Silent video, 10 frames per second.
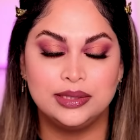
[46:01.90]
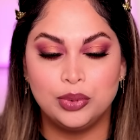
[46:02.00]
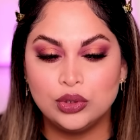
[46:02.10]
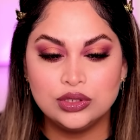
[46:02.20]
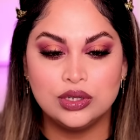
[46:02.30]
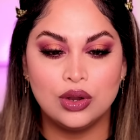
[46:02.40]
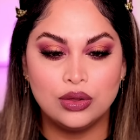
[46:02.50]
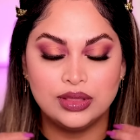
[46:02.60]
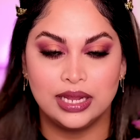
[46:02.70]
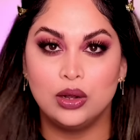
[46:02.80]
It's important to
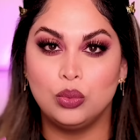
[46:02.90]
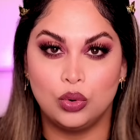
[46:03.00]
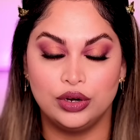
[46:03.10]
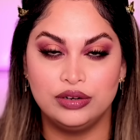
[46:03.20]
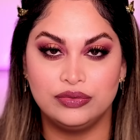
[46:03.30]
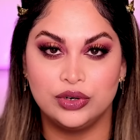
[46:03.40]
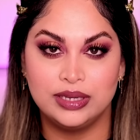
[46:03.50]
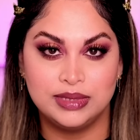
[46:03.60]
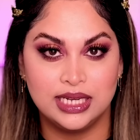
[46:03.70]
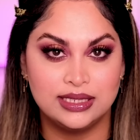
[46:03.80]
note that a warrant for
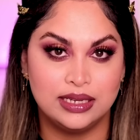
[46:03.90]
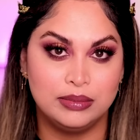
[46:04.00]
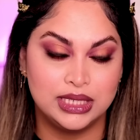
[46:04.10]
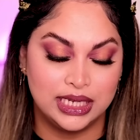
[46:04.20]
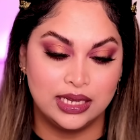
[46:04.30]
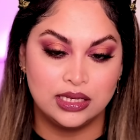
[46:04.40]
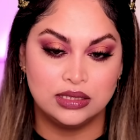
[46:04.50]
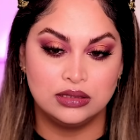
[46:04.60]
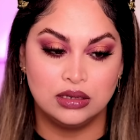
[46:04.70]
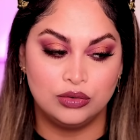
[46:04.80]
Imtiaz and
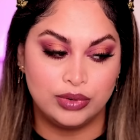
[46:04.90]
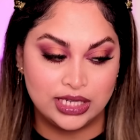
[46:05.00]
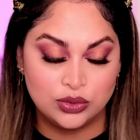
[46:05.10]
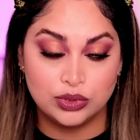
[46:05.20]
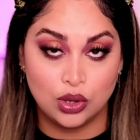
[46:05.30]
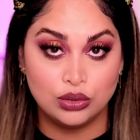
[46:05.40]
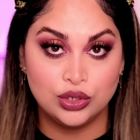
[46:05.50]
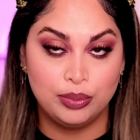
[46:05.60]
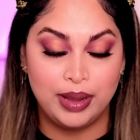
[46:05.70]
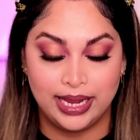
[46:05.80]
Madiha's arrest was
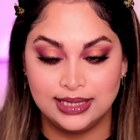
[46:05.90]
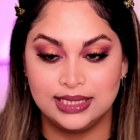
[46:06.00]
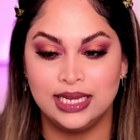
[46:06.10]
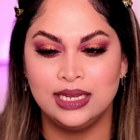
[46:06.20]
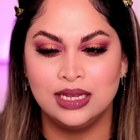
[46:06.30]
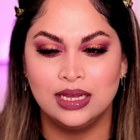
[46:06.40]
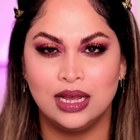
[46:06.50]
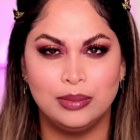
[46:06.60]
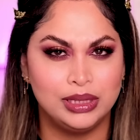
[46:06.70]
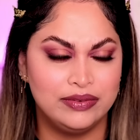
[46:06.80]
also pending,
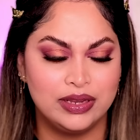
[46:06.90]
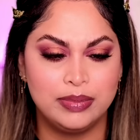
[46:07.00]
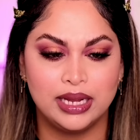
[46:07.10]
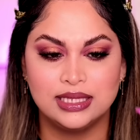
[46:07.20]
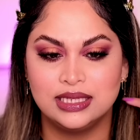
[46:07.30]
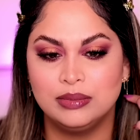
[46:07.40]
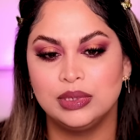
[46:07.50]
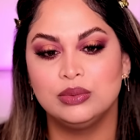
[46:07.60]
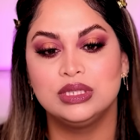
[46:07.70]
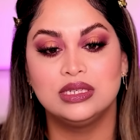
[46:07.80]
I believe, in Pakistan,
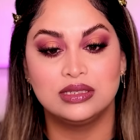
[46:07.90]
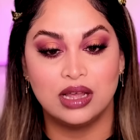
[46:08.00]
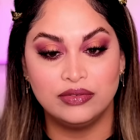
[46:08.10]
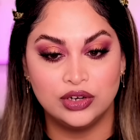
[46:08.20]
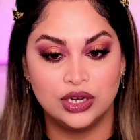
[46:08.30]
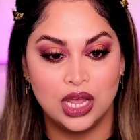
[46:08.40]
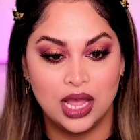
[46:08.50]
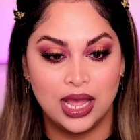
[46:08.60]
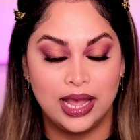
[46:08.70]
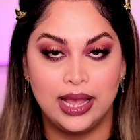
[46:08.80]
but it was discovered
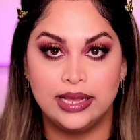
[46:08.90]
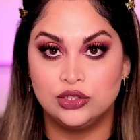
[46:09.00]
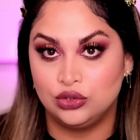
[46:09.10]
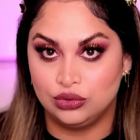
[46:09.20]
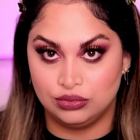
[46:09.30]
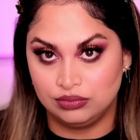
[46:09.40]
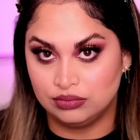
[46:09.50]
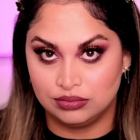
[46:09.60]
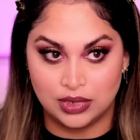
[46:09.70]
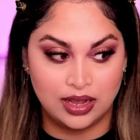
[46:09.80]
soon
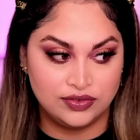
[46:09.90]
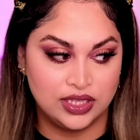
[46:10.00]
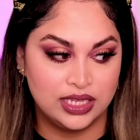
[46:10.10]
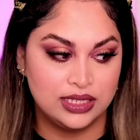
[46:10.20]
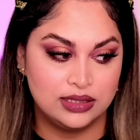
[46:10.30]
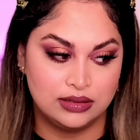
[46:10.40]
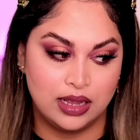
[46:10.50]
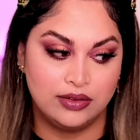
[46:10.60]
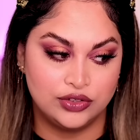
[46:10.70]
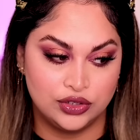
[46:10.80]
after this,
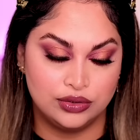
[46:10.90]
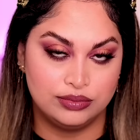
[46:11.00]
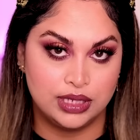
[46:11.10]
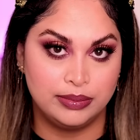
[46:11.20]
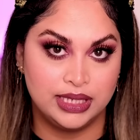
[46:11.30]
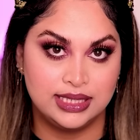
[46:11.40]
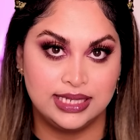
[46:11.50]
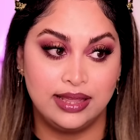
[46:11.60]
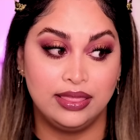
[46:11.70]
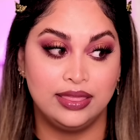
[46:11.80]
after Samia's
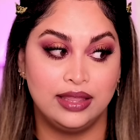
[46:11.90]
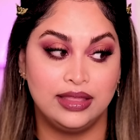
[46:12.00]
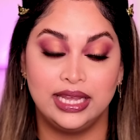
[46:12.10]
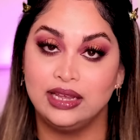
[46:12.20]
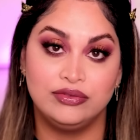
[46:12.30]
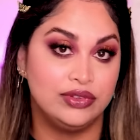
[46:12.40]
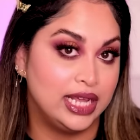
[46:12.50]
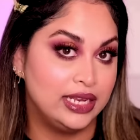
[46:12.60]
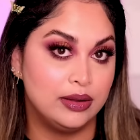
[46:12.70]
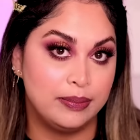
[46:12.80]
death, that they had
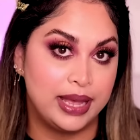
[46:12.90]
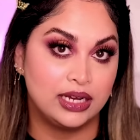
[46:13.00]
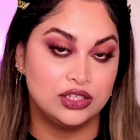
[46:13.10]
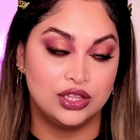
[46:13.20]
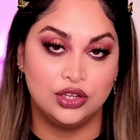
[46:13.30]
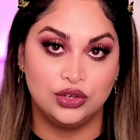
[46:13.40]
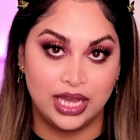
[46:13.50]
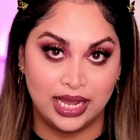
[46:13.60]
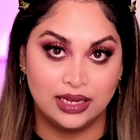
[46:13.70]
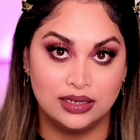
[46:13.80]
fled back to the
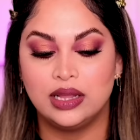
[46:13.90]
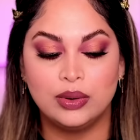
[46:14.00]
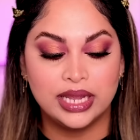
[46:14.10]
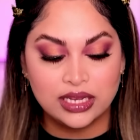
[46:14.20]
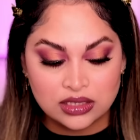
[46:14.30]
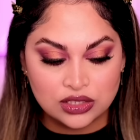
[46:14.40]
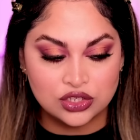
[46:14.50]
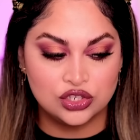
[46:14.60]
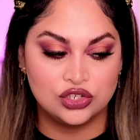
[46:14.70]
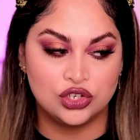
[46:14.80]
UK. Now, again, to
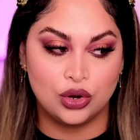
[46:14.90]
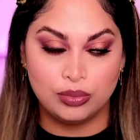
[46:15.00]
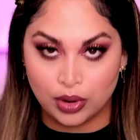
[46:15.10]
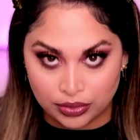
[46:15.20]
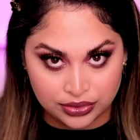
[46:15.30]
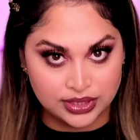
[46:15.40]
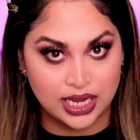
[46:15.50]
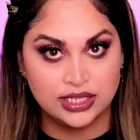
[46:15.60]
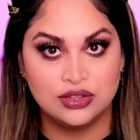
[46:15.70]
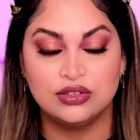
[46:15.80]
just show both
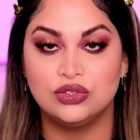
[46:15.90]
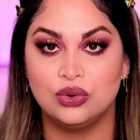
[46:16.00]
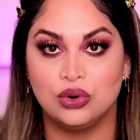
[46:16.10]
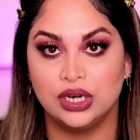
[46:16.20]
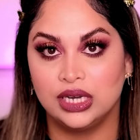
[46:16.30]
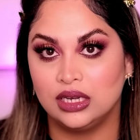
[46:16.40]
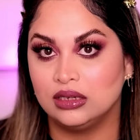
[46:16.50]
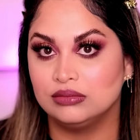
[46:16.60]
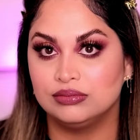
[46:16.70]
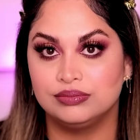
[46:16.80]
sides of the
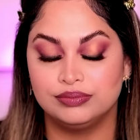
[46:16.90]
story,